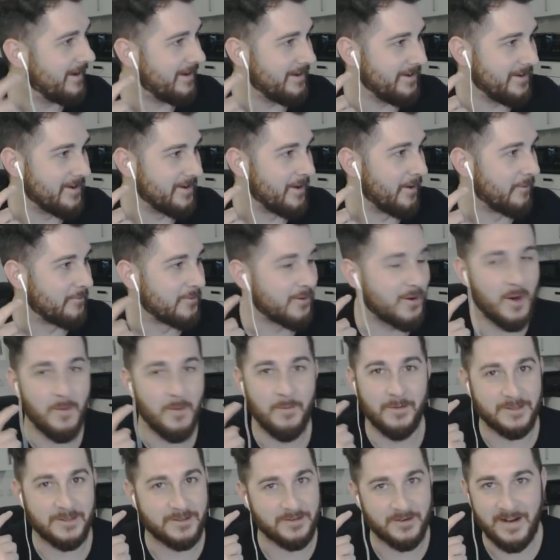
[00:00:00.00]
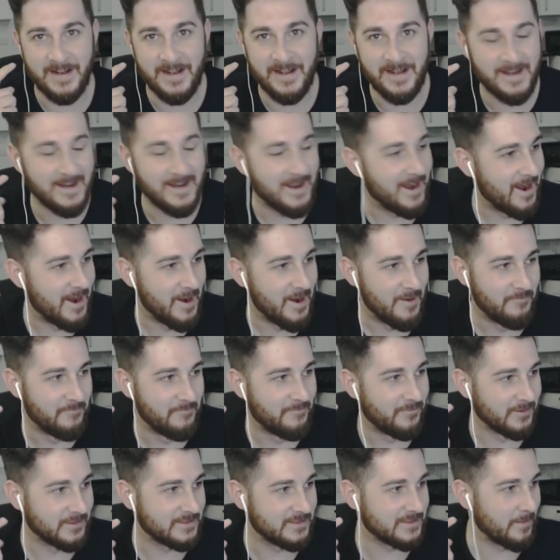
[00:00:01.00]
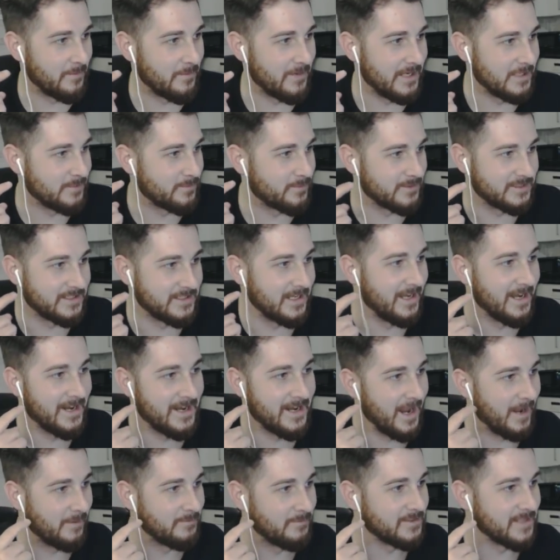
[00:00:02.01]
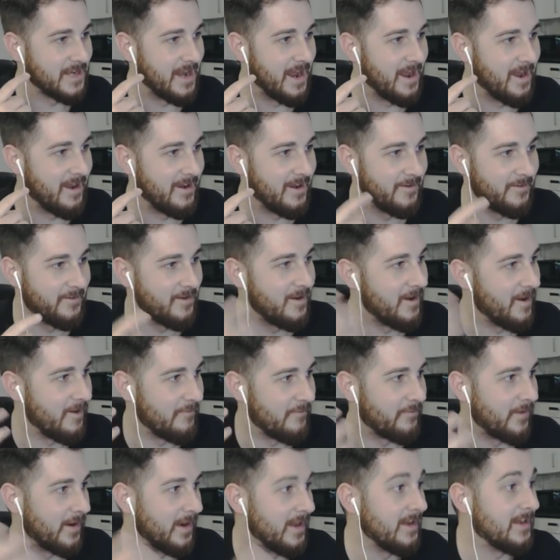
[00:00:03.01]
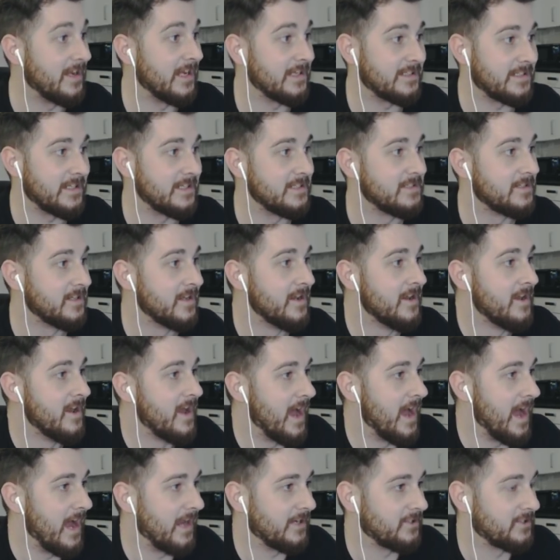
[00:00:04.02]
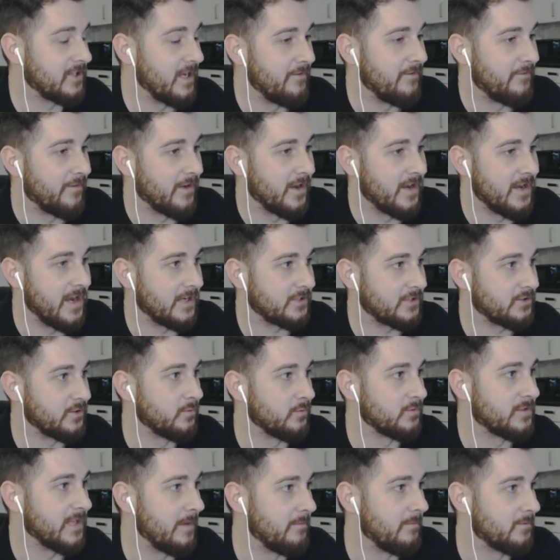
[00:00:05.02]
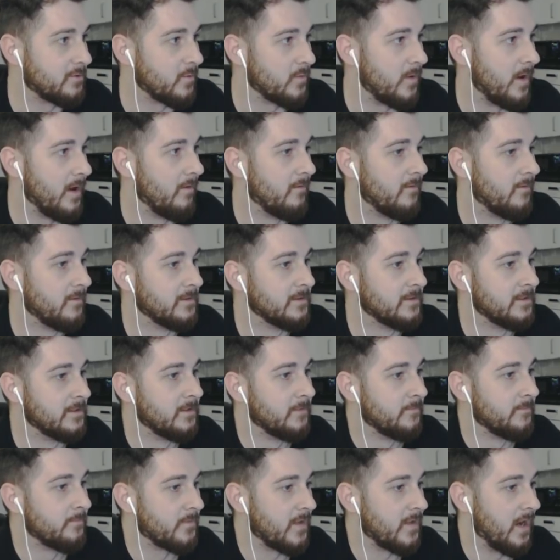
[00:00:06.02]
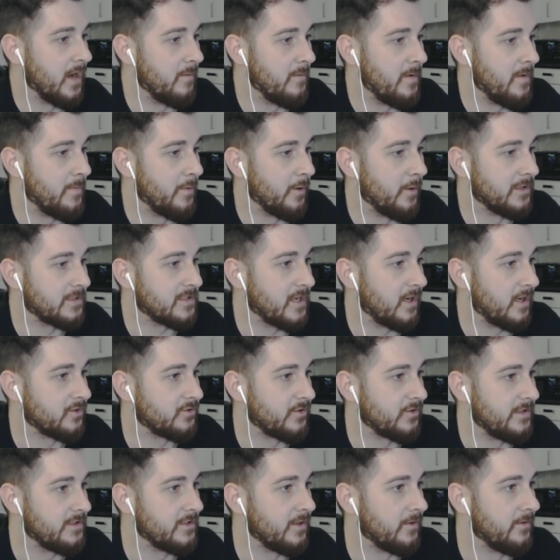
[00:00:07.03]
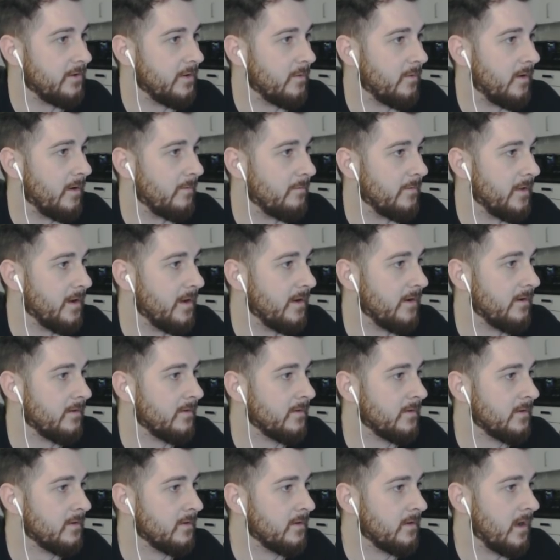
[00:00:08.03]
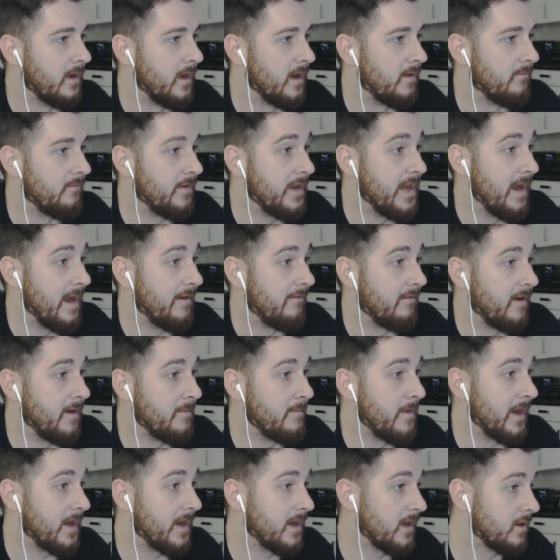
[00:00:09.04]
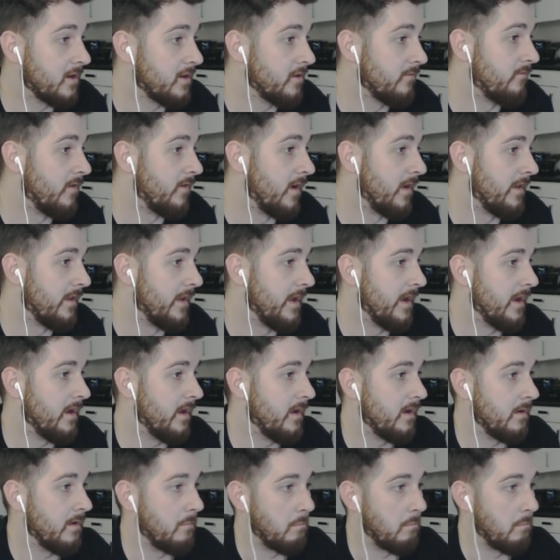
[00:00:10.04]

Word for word: you know the commentary um, for some of these Brazilian games and that are, are, funny. This is actually for the national team as well. Um, he put his country 2 new up there. Um, making a good run there.